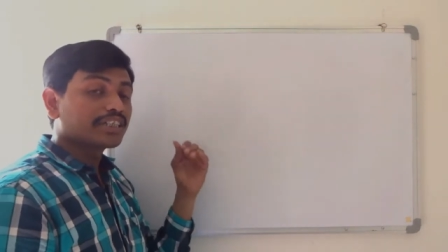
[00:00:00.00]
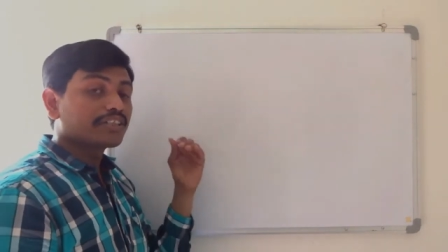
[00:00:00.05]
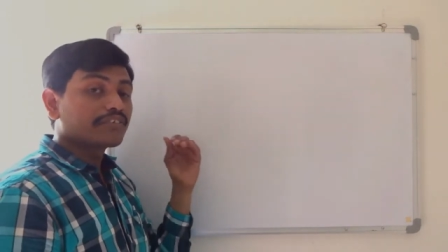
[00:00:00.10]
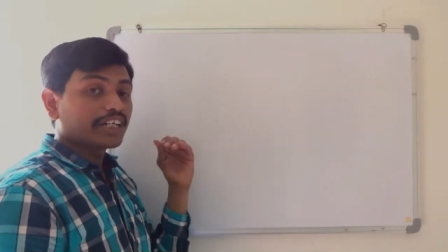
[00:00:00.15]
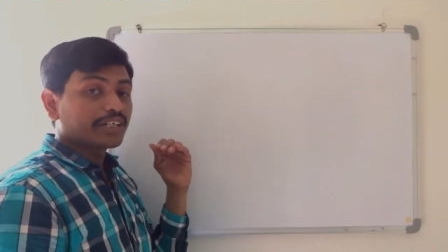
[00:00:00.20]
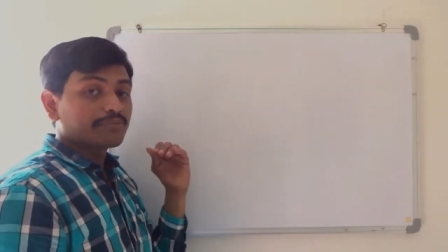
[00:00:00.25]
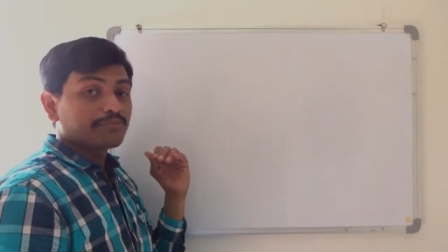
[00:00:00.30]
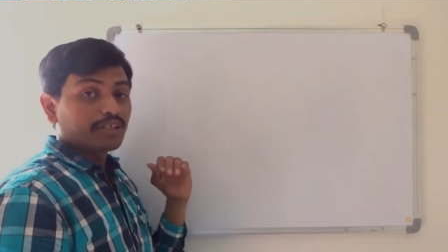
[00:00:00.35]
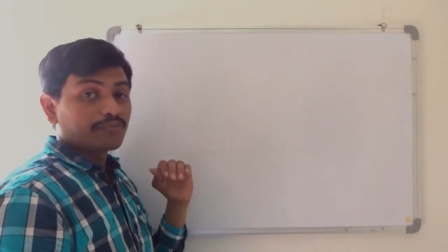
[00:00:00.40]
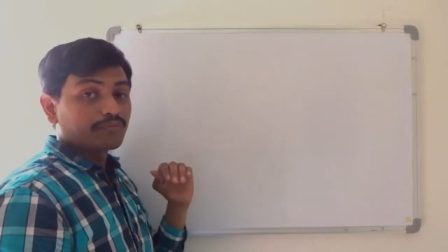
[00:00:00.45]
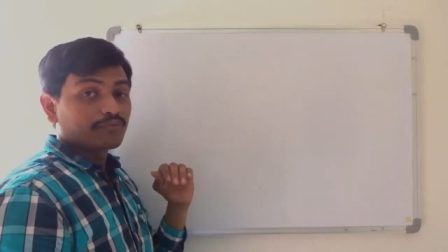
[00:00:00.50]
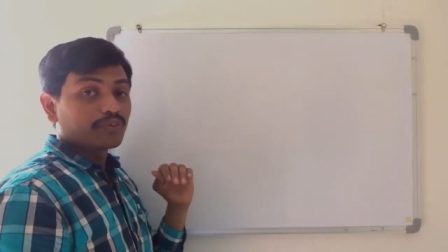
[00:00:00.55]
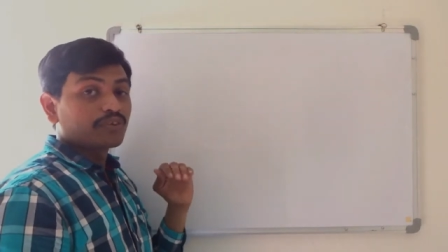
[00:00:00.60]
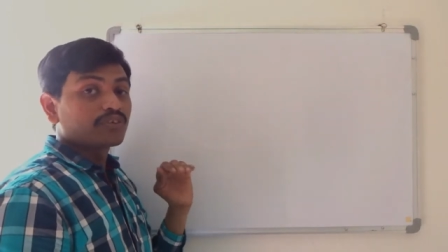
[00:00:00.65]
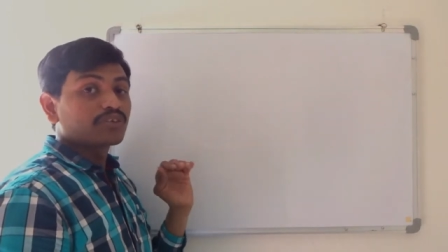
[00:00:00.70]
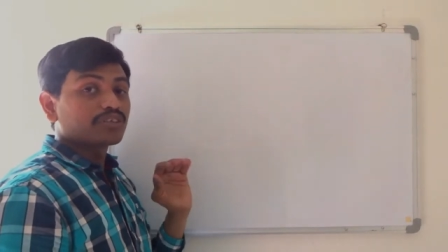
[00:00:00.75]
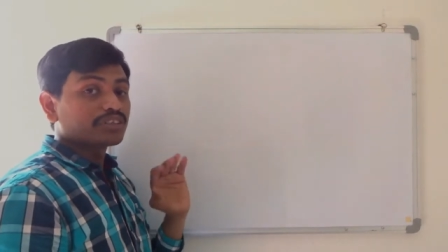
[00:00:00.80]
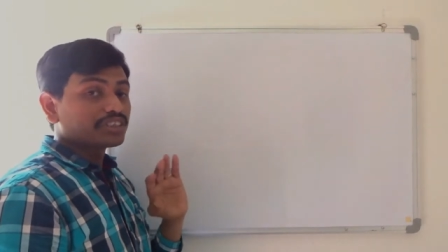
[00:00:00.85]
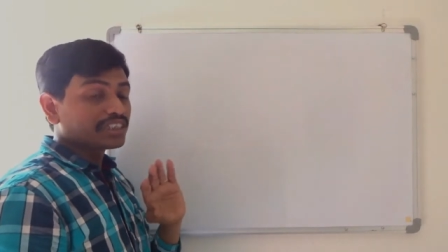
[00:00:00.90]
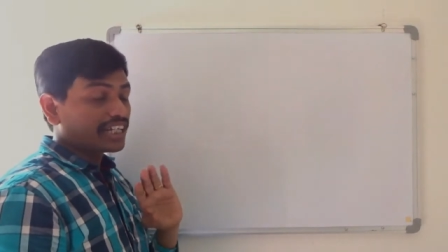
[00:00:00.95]
divide by
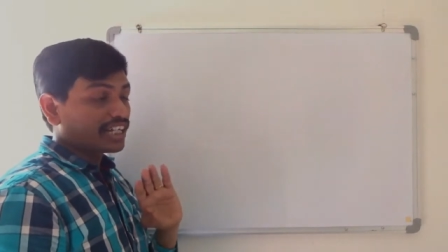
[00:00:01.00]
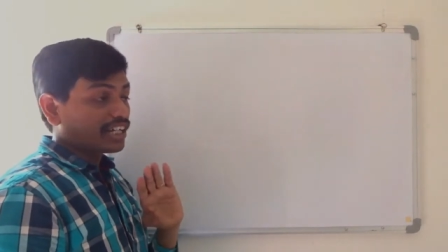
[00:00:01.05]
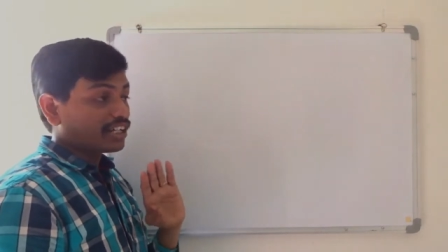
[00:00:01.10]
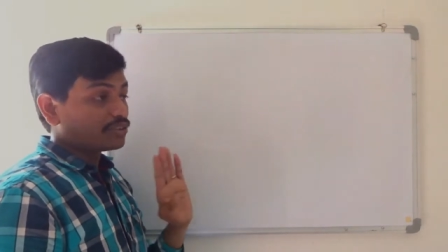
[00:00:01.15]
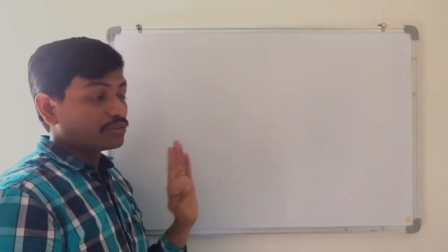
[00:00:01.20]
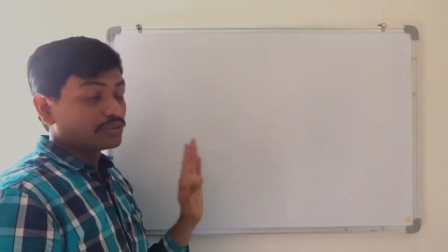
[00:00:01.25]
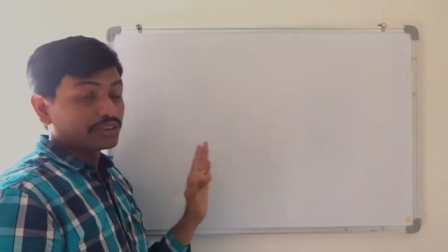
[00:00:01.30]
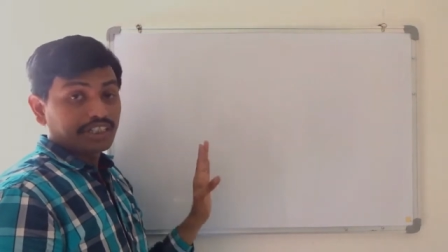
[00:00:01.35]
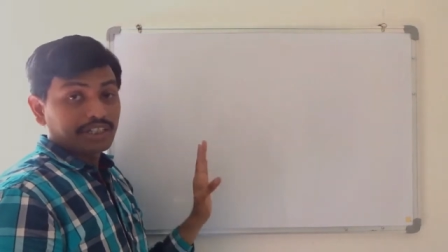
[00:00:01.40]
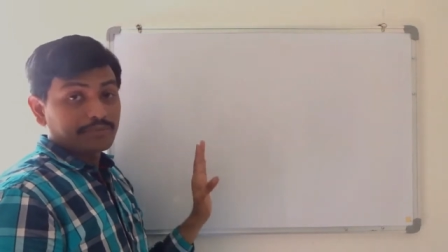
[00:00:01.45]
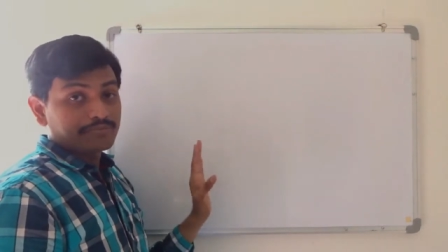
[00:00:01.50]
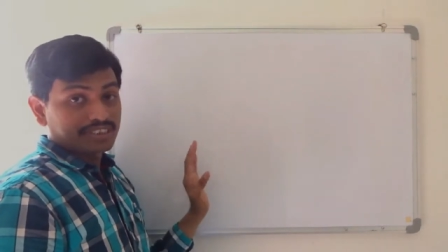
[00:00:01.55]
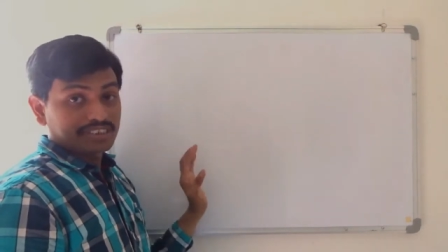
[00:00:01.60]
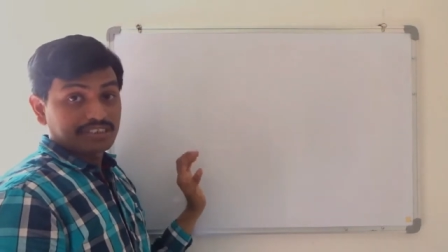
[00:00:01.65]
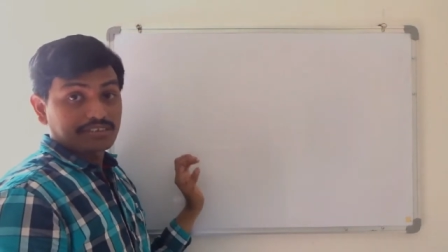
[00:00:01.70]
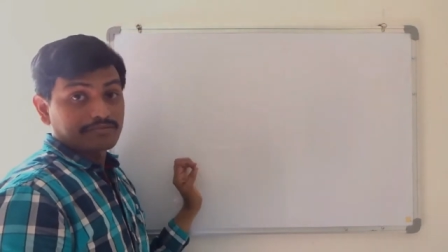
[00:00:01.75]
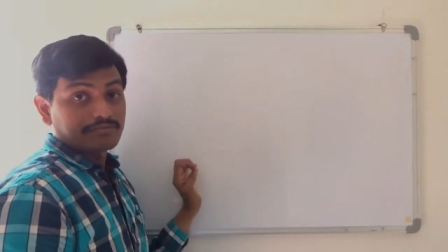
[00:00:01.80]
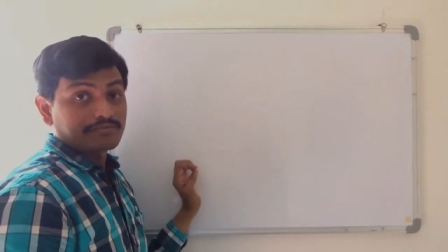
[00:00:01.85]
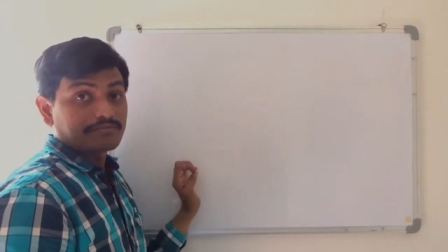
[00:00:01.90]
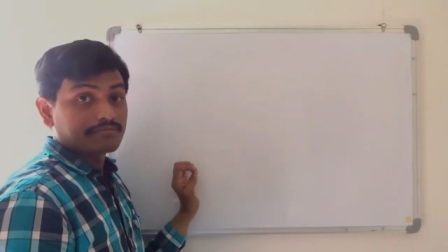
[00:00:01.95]
4. There are no
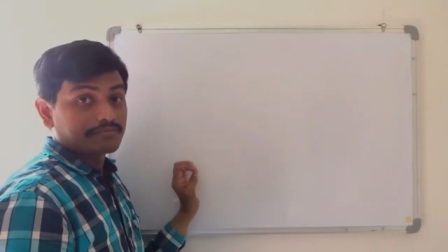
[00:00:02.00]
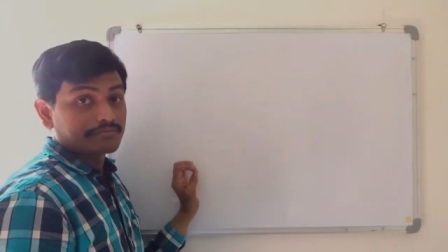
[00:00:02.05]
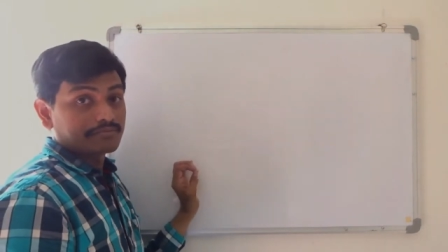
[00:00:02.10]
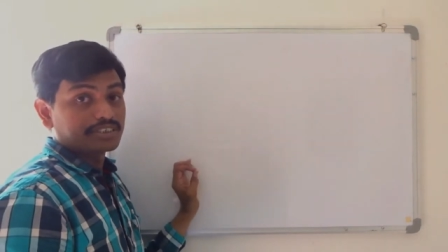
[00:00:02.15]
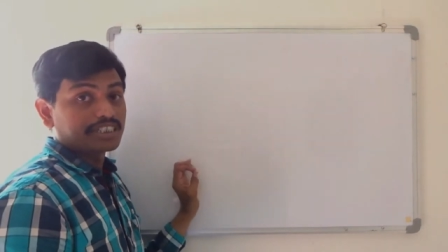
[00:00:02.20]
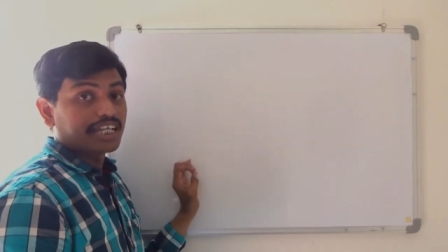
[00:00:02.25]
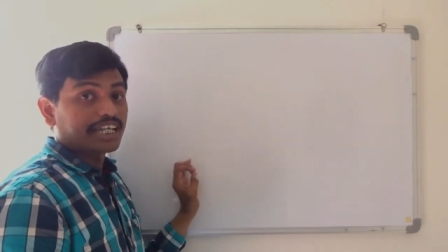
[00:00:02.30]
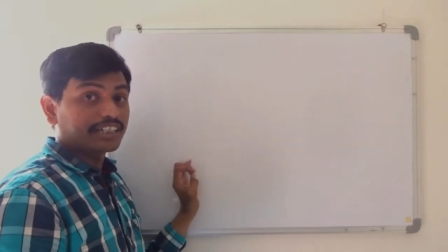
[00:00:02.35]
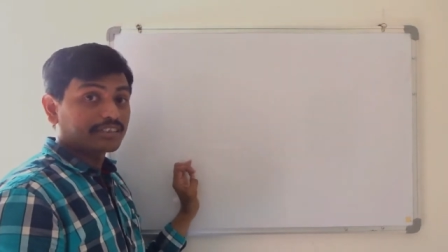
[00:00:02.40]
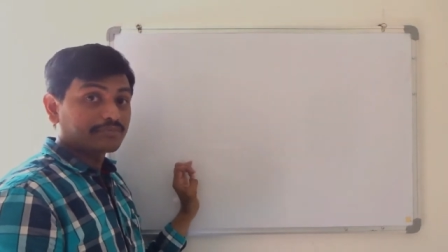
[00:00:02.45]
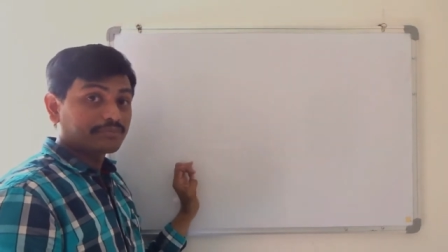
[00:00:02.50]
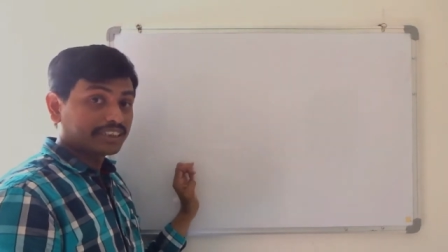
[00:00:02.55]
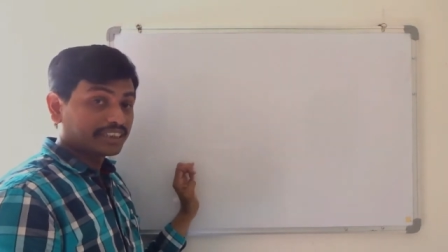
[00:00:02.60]
tips, direct